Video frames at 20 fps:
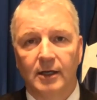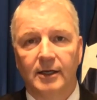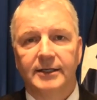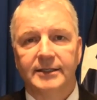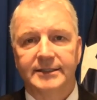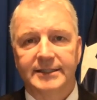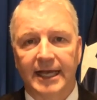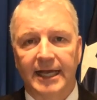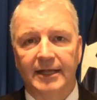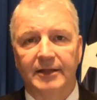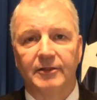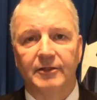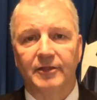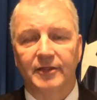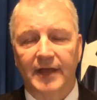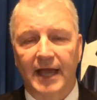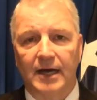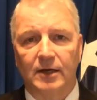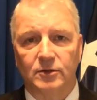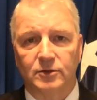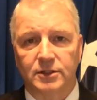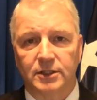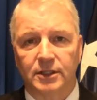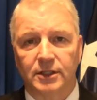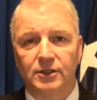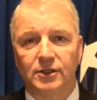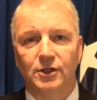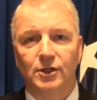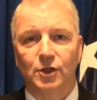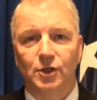
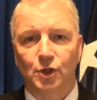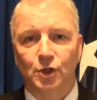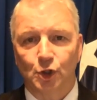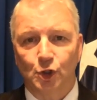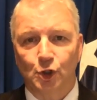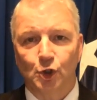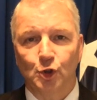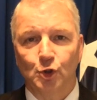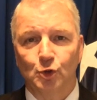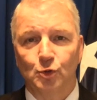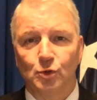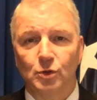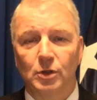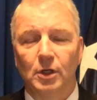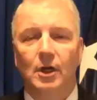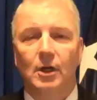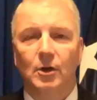10,000 new